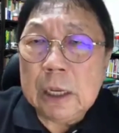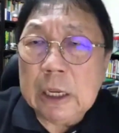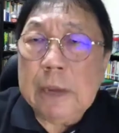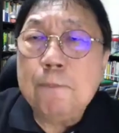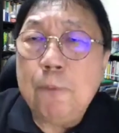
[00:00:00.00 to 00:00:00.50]

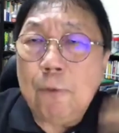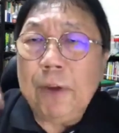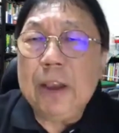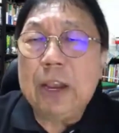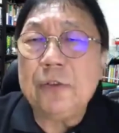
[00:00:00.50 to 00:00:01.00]

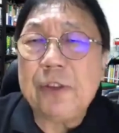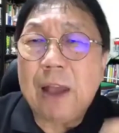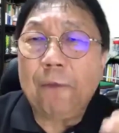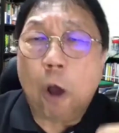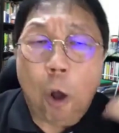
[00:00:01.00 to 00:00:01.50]
improving
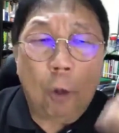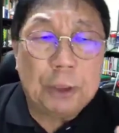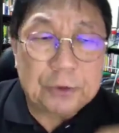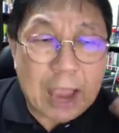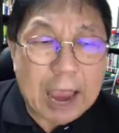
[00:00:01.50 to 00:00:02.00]
yourself all
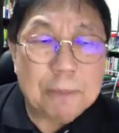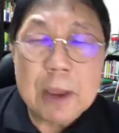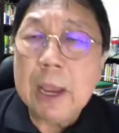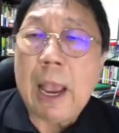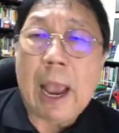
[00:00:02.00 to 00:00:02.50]
the time,
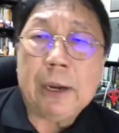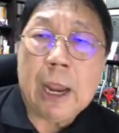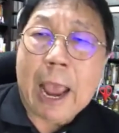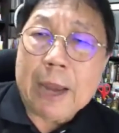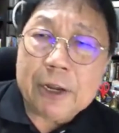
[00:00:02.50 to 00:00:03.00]
and
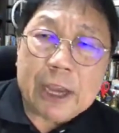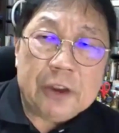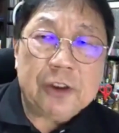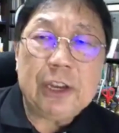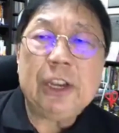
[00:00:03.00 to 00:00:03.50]

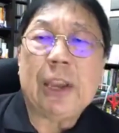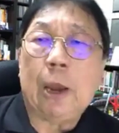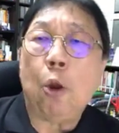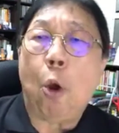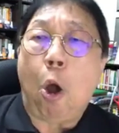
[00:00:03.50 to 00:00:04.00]
education is an
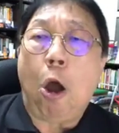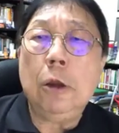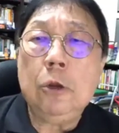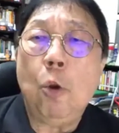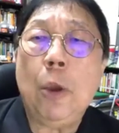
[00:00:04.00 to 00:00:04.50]

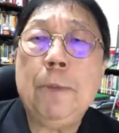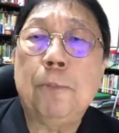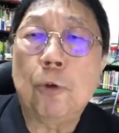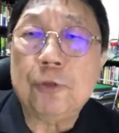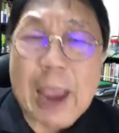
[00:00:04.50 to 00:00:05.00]
ongoing
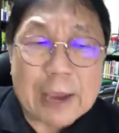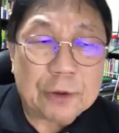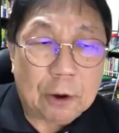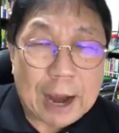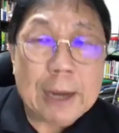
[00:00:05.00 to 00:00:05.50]

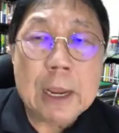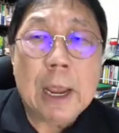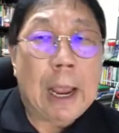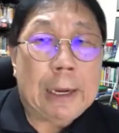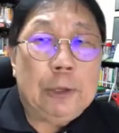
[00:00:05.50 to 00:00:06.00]
process. All right,
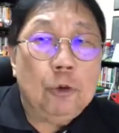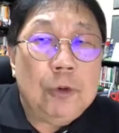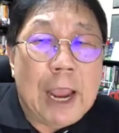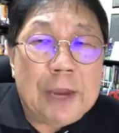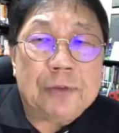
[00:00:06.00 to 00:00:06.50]
in
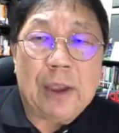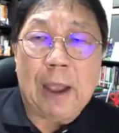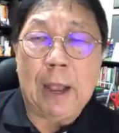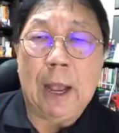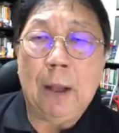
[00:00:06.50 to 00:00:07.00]
today's
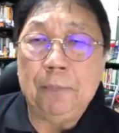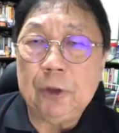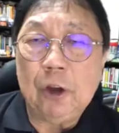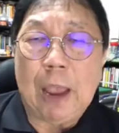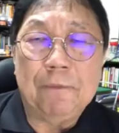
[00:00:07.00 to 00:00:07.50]

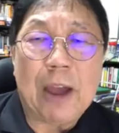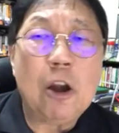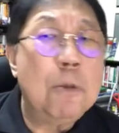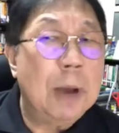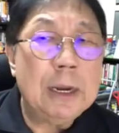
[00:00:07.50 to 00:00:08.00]

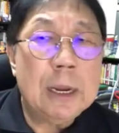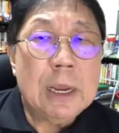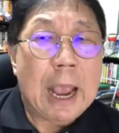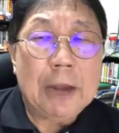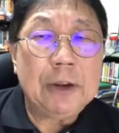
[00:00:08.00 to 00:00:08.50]
environment,
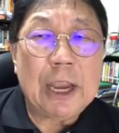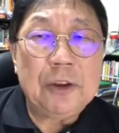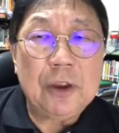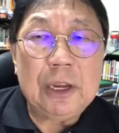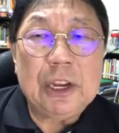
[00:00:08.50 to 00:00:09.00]

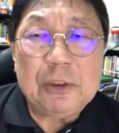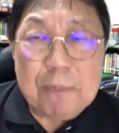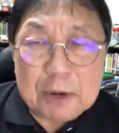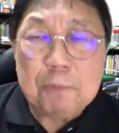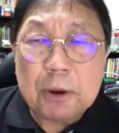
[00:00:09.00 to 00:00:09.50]
education is
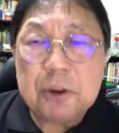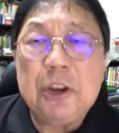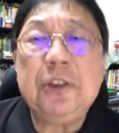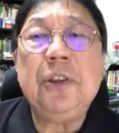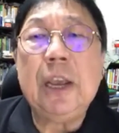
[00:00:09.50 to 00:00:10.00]
much
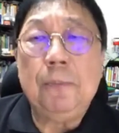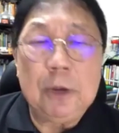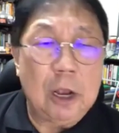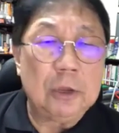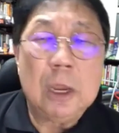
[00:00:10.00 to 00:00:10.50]
easier
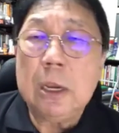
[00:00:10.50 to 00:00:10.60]
because